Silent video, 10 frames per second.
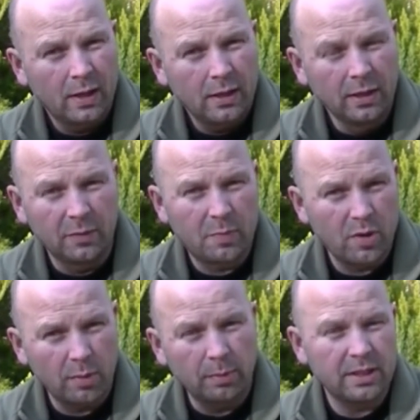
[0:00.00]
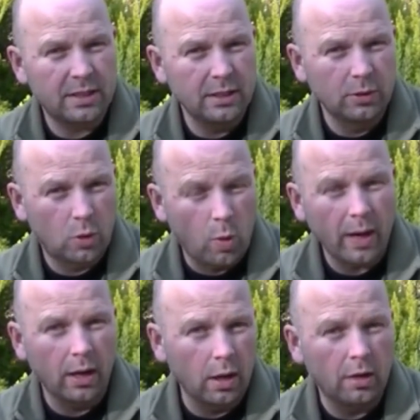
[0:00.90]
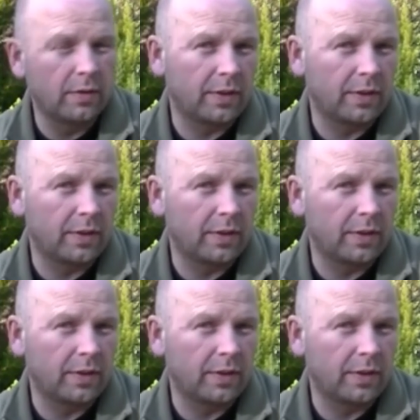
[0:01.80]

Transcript: You'll have probably seen quite a lot of the